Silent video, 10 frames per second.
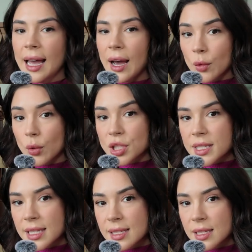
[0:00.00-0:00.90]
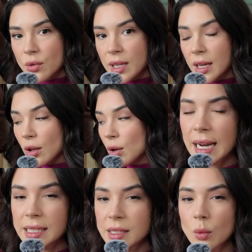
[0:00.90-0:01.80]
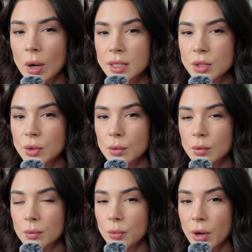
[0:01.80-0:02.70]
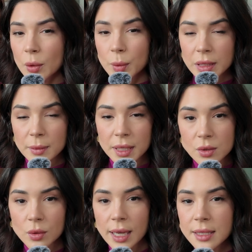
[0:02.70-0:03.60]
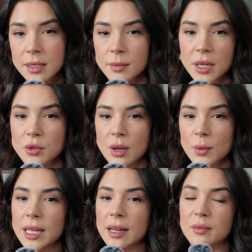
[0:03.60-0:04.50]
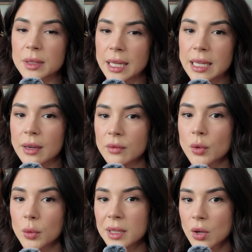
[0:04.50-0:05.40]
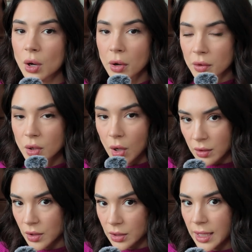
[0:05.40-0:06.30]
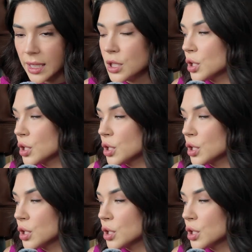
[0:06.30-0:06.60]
How gorgeous is this green color? But I didn't want to bring a really big suitcase to make sure that we can have plenty of room in the car for all of our luggage.